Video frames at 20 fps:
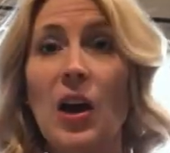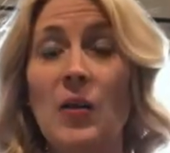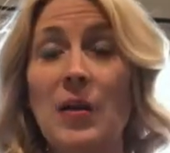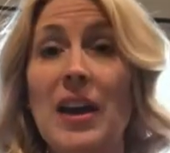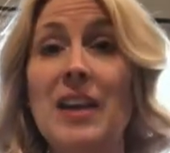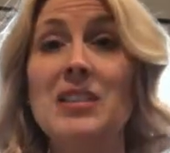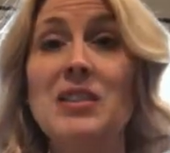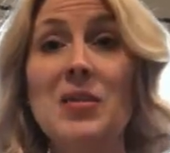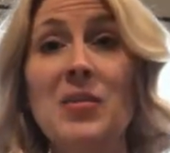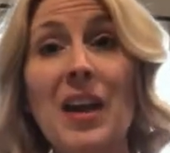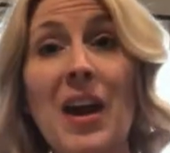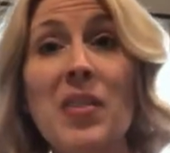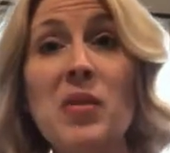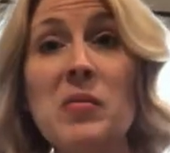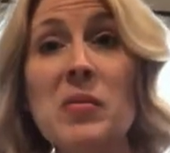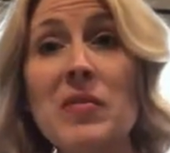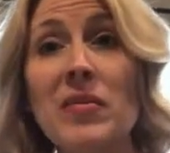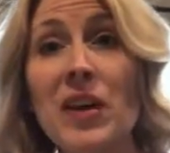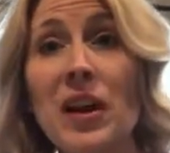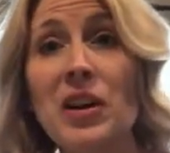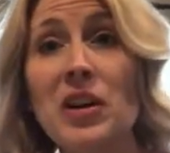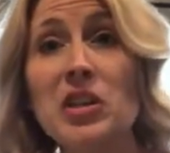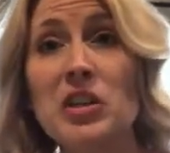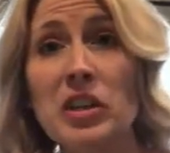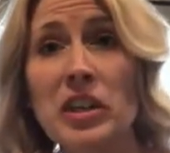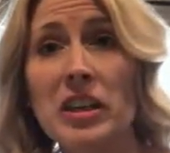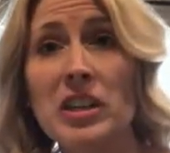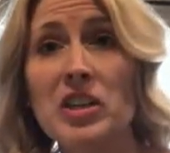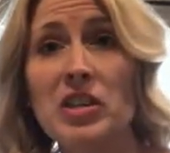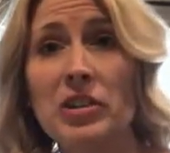Okay, so now that we've got our
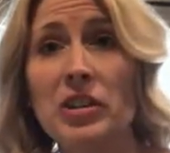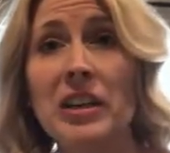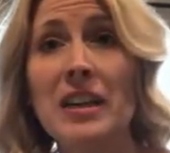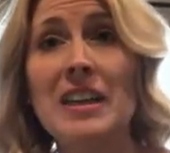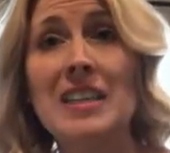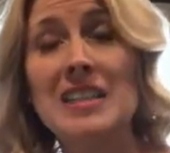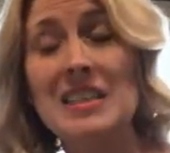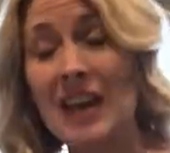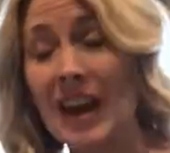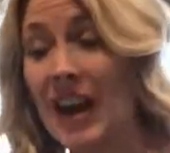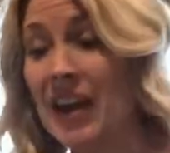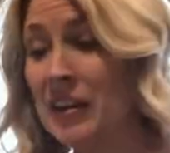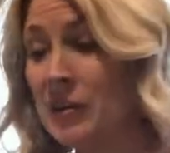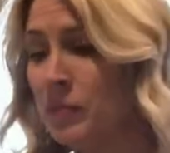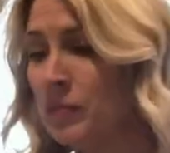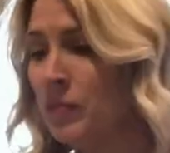chicken jerky done,